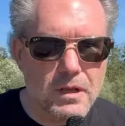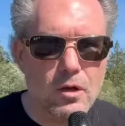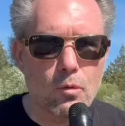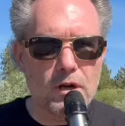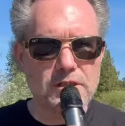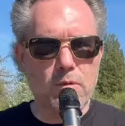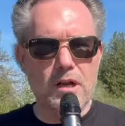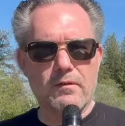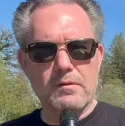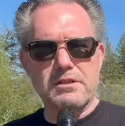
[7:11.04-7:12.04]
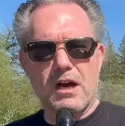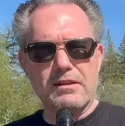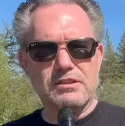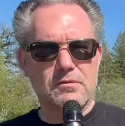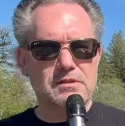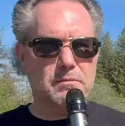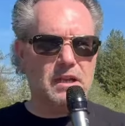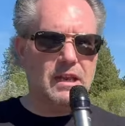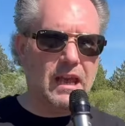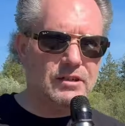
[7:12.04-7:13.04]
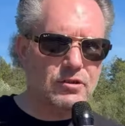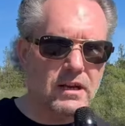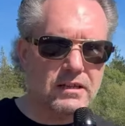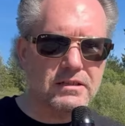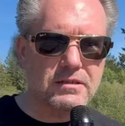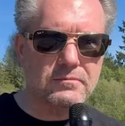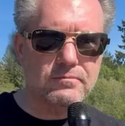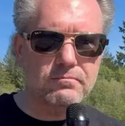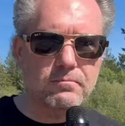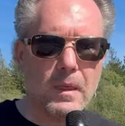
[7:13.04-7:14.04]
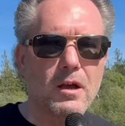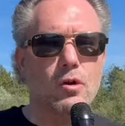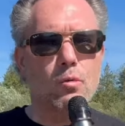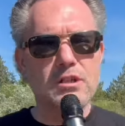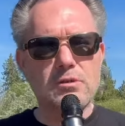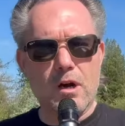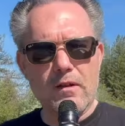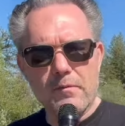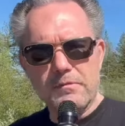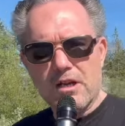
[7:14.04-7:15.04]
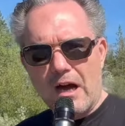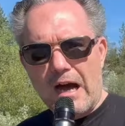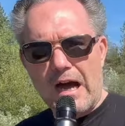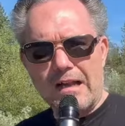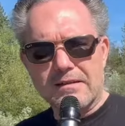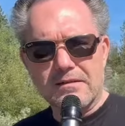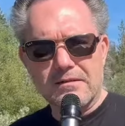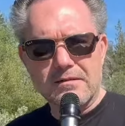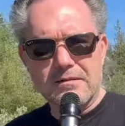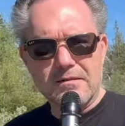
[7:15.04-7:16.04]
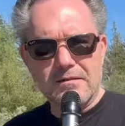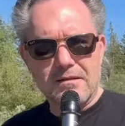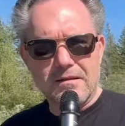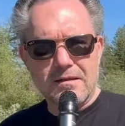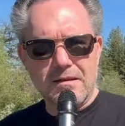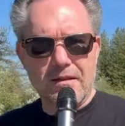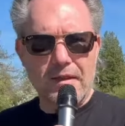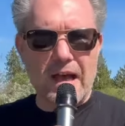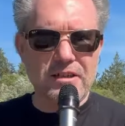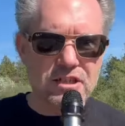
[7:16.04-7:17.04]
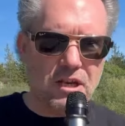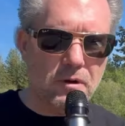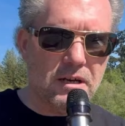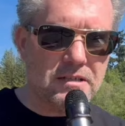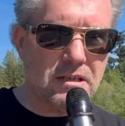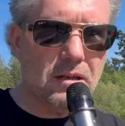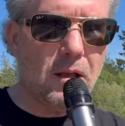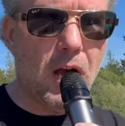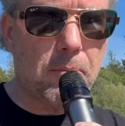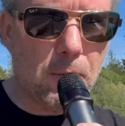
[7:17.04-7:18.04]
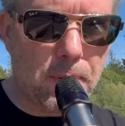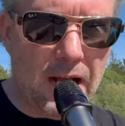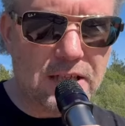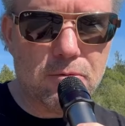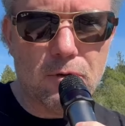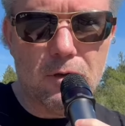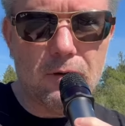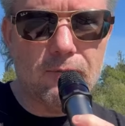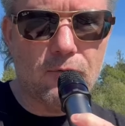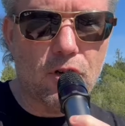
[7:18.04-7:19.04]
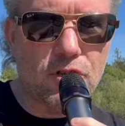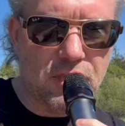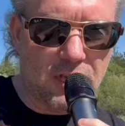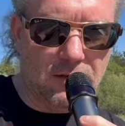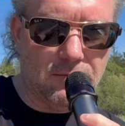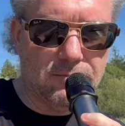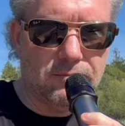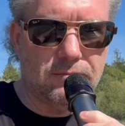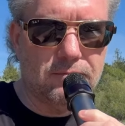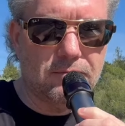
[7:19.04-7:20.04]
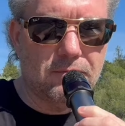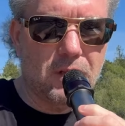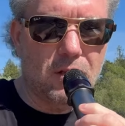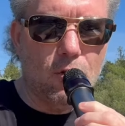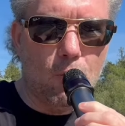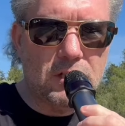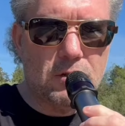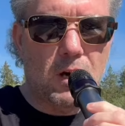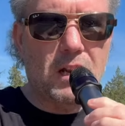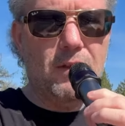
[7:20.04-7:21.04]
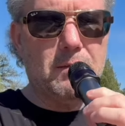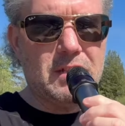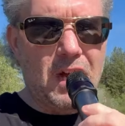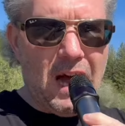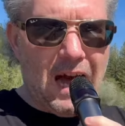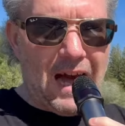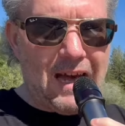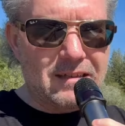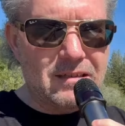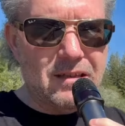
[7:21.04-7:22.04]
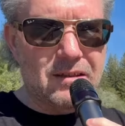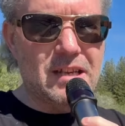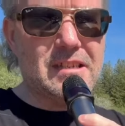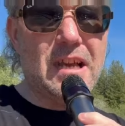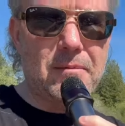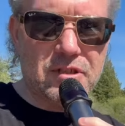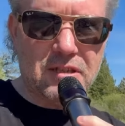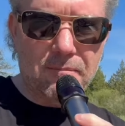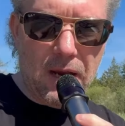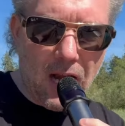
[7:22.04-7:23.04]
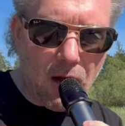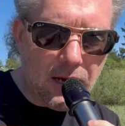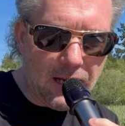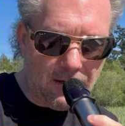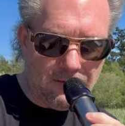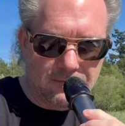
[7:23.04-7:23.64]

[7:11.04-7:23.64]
Which one of them taught that she was a mediatrix? Which one of them taught that she was a perpetual virgin? Which one of them taught the Assumption of Mary?